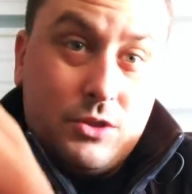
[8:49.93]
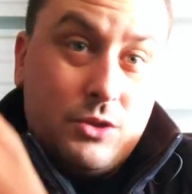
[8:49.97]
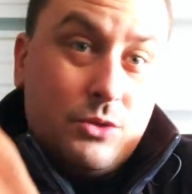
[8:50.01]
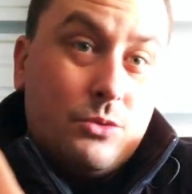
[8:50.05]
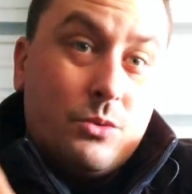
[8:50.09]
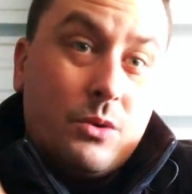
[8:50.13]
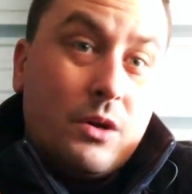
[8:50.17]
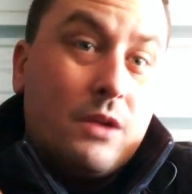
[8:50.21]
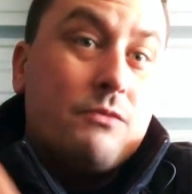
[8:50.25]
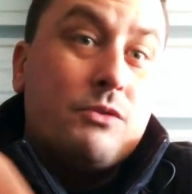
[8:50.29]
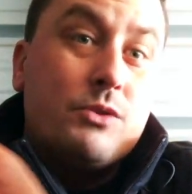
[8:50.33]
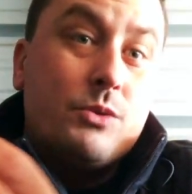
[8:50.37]
do
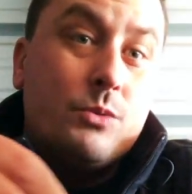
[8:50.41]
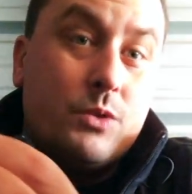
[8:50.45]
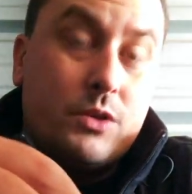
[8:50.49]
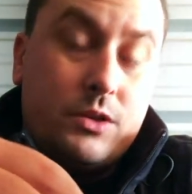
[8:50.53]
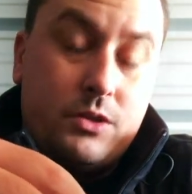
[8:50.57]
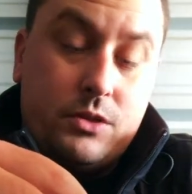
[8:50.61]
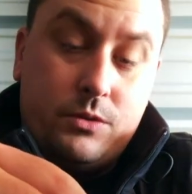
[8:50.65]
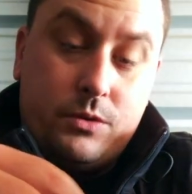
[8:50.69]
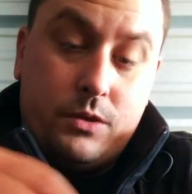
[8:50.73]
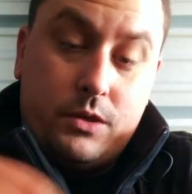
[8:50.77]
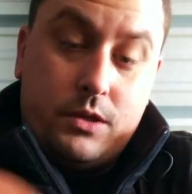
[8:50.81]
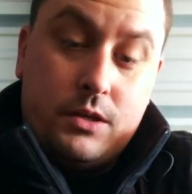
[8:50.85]
wherever you want
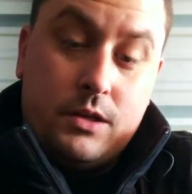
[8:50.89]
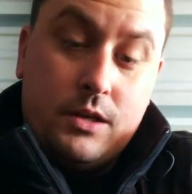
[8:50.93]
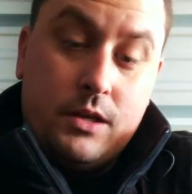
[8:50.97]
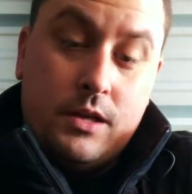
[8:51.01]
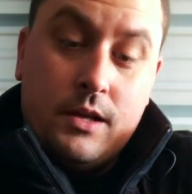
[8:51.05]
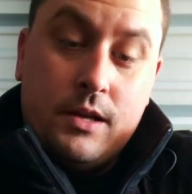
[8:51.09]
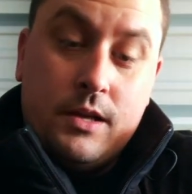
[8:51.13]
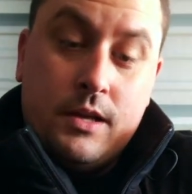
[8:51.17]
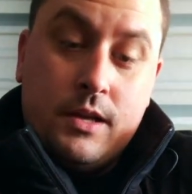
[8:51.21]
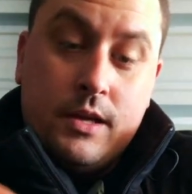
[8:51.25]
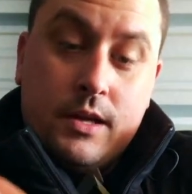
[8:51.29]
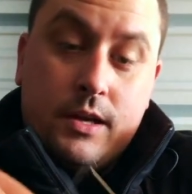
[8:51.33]
to do it.
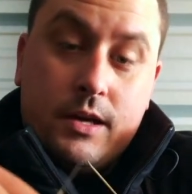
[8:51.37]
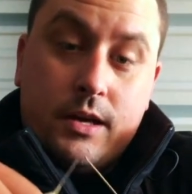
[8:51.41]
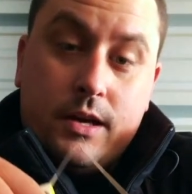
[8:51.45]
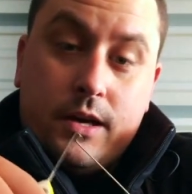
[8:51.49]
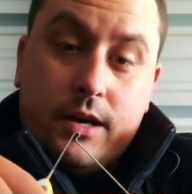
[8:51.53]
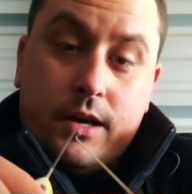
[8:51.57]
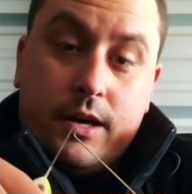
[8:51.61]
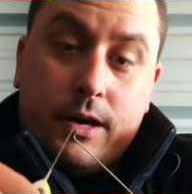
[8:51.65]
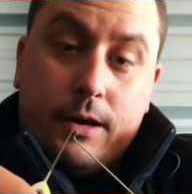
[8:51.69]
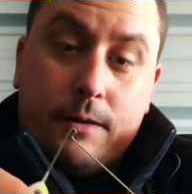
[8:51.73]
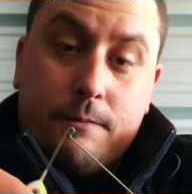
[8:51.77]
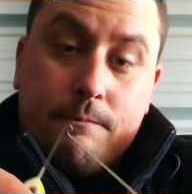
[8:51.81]

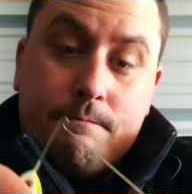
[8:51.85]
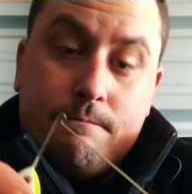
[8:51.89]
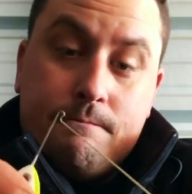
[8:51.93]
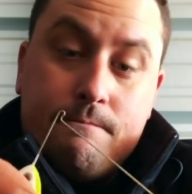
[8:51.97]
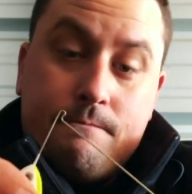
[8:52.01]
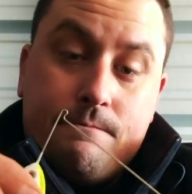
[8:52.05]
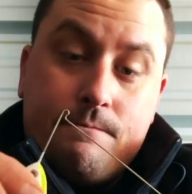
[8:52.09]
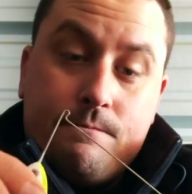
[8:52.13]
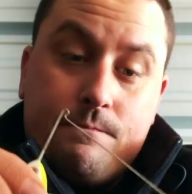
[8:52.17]
Um,